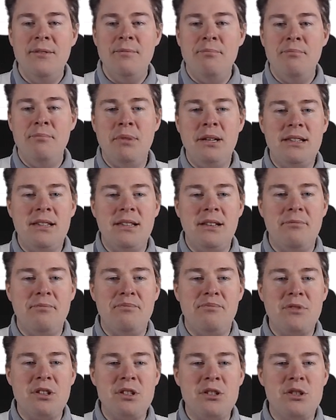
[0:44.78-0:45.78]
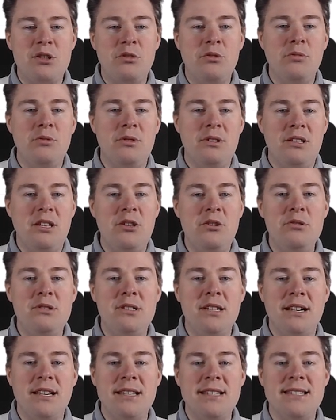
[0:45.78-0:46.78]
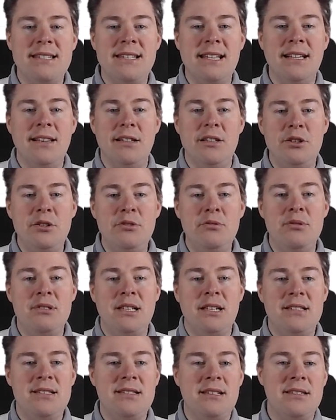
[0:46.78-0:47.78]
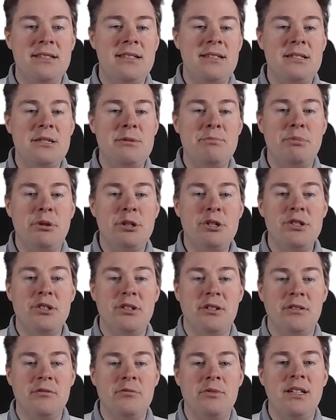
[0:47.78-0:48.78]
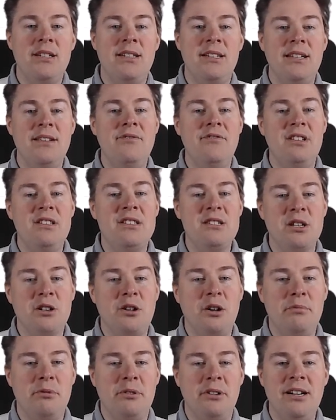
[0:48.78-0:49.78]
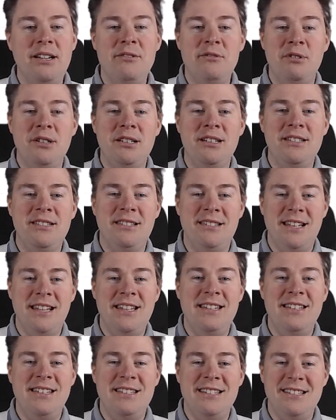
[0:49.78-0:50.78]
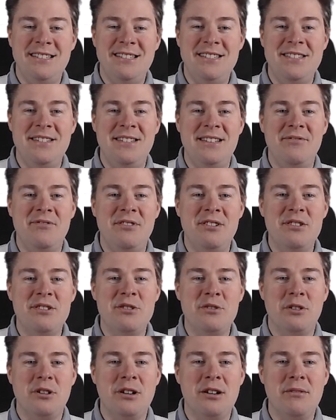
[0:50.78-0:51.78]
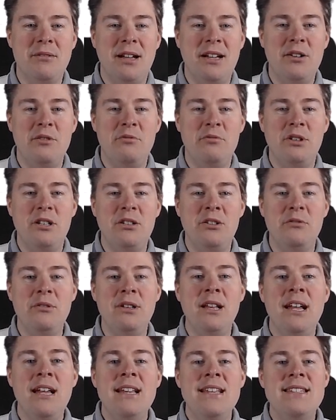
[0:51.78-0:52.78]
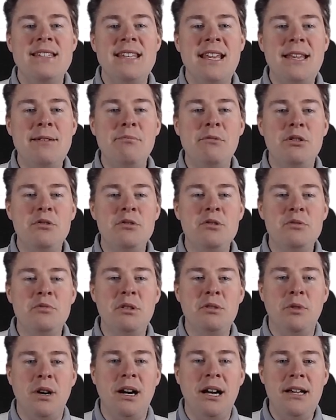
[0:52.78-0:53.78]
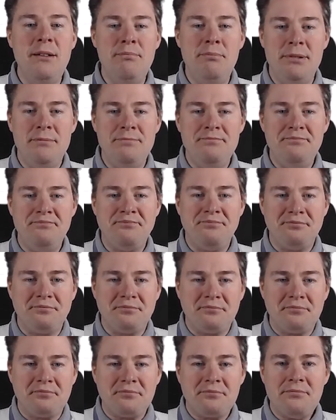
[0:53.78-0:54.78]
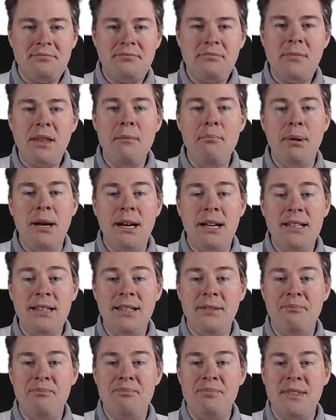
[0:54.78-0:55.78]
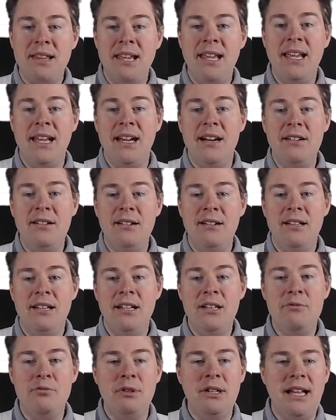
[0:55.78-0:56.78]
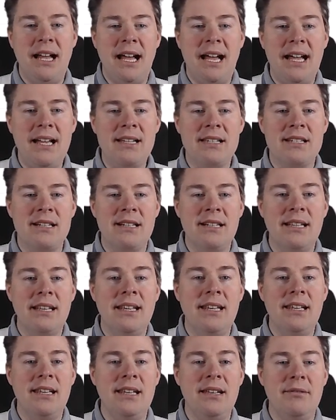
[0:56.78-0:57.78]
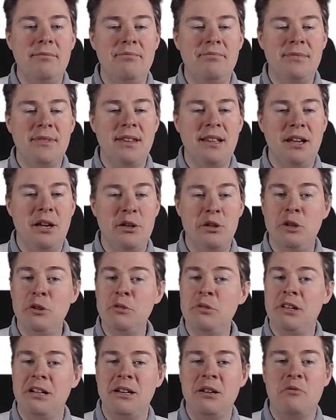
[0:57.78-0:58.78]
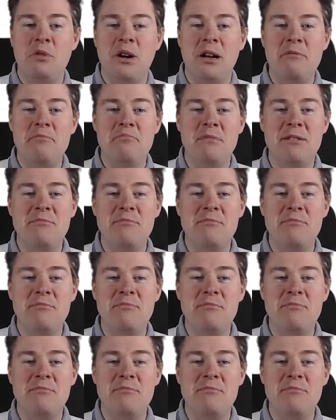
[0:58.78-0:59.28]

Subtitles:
But so the user can still use it since it's a personal one. If it's a corporate one, then it's a different story. I don't want to do it. Same goes with wipe. But here, it will actually totally wipe my